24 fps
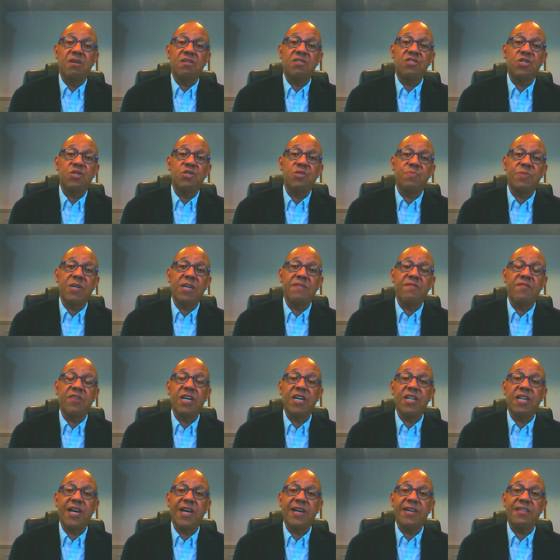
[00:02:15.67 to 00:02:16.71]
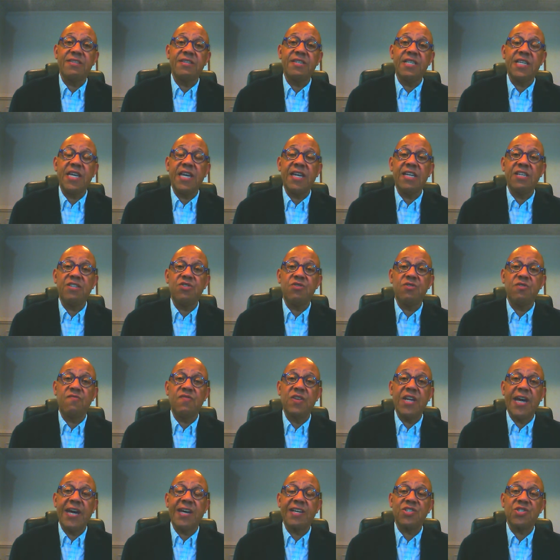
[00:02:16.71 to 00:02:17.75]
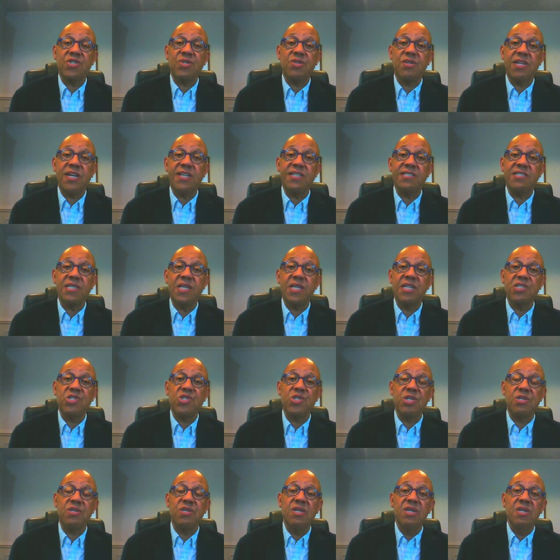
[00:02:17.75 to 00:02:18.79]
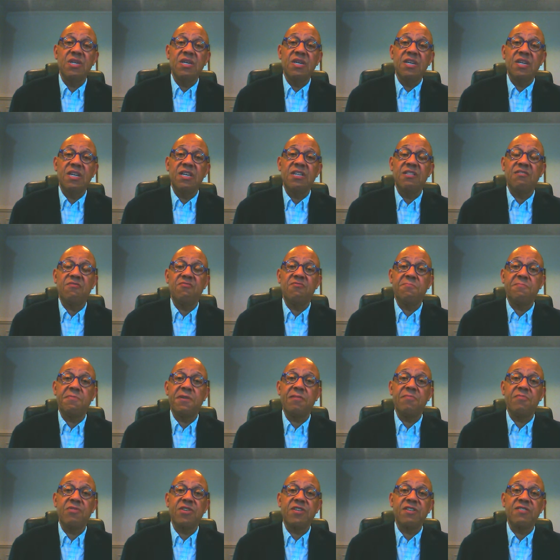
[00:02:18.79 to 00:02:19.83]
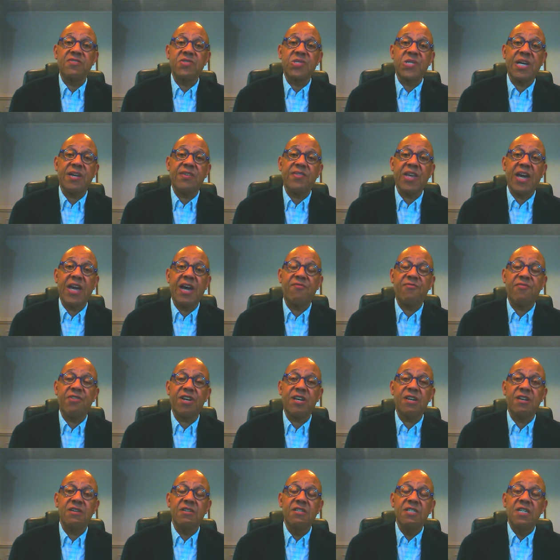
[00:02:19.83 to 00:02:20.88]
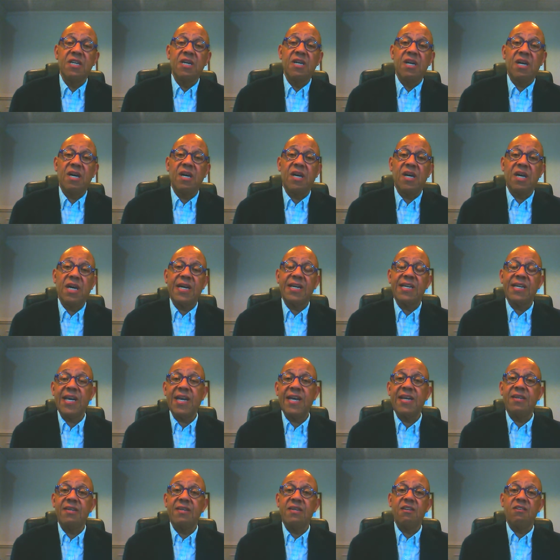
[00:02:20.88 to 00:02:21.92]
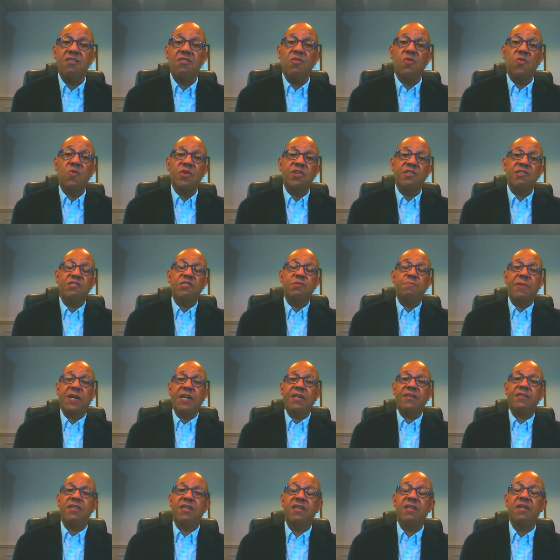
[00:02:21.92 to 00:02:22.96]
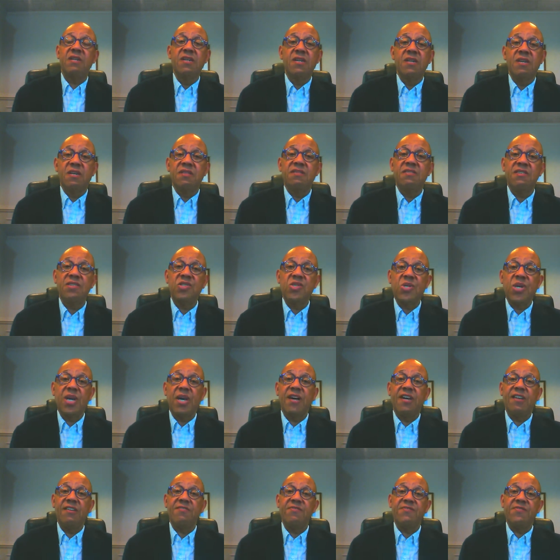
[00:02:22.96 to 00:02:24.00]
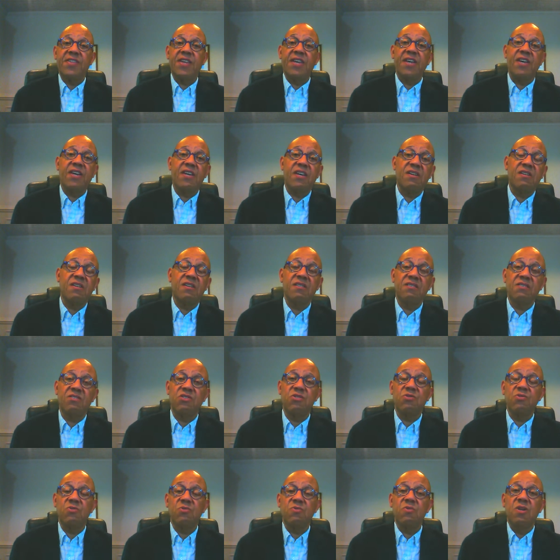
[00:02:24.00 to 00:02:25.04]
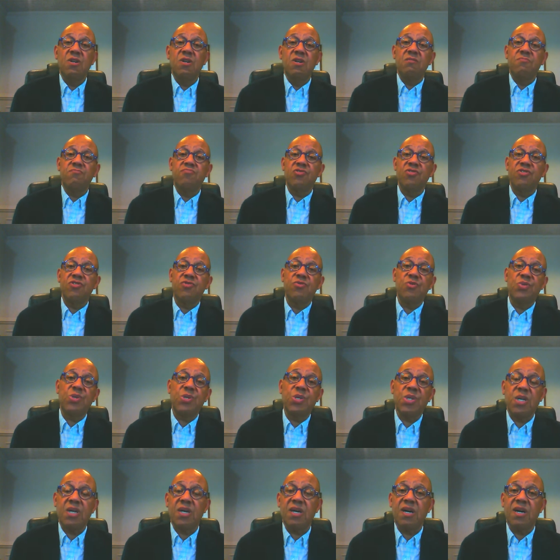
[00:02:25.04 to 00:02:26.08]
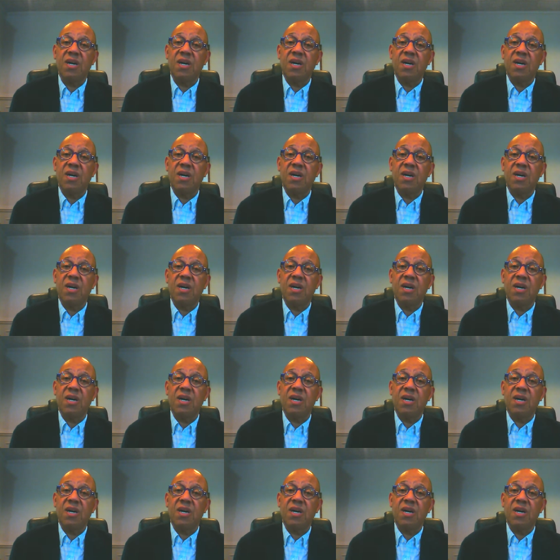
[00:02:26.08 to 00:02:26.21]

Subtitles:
or excuse me, a very likely danger of nationalization in the Republic of South Africa. Again, you know, we're expecting this kind of thing to produce